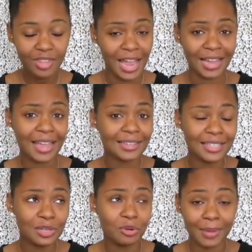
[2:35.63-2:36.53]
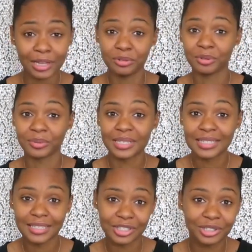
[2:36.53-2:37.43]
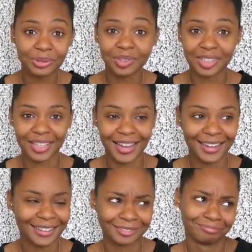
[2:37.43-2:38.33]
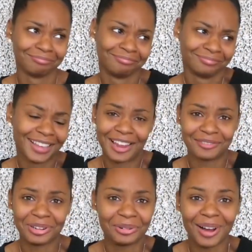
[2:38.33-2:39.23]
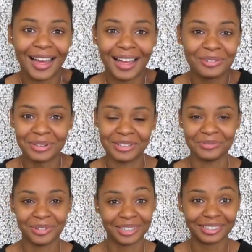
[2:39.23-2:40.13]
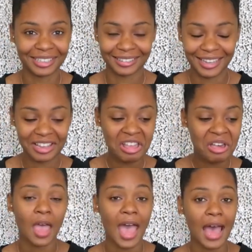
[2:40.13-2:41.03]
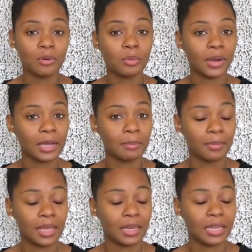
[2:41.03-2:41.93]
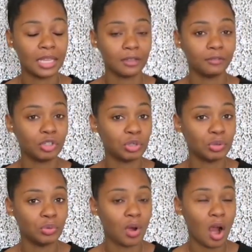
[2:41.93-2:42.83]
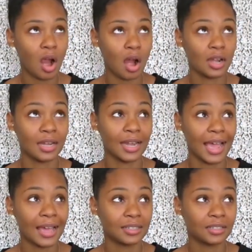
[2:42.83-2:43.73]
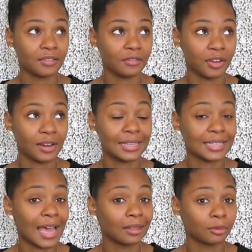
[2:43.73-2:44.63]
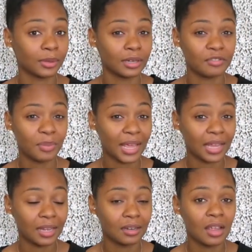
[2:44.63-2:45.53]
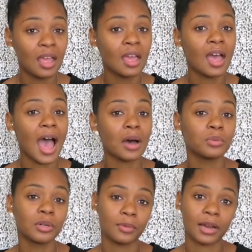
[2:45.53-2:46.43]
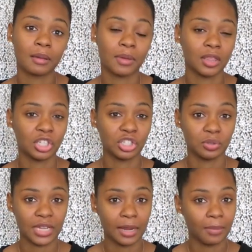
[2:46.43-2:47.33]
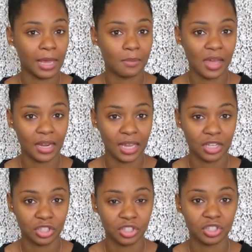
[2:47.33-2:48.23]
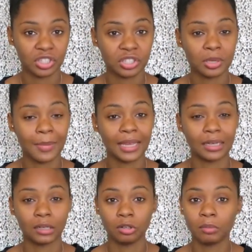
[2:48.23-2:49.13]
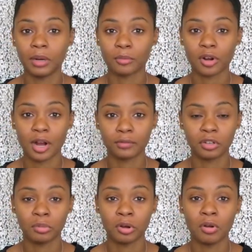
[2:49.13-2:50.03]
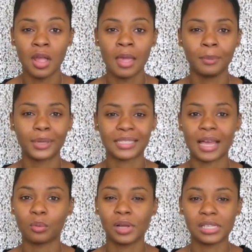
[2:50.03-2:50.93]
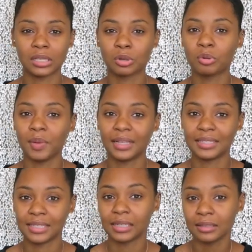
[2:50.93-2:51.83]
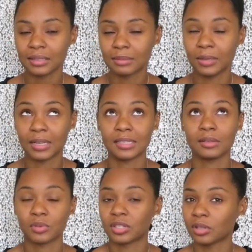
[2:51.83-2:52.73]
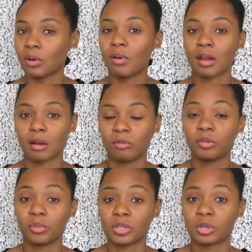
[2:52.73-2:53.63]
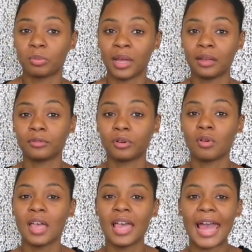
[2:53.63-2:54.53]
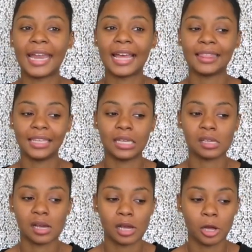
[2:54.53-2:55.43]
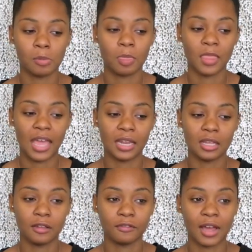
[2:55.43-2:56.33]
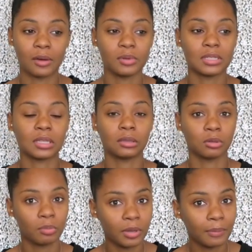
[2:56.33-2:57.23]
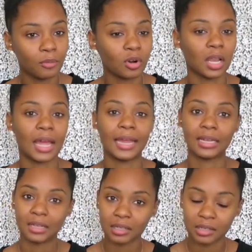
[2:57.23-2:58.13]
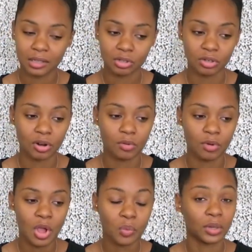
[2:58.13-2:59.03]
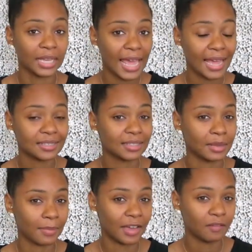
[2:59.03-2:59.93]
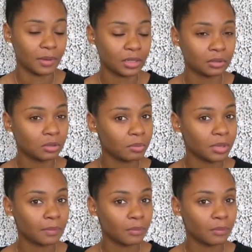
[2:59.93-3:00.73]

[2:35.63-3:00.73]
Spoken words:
I got to see what my uterus tissue looked like. I don't know why I would even want to look at that. I would recommend, if you are not very tolerant of pain, I would recommend that you take pain medication just to make it a little bit more comfortable, because I was a little bit tense because it was so uncomfortable and so painful. And I think that if I was a little bit more like, you know, relaxed, it might have been a little bit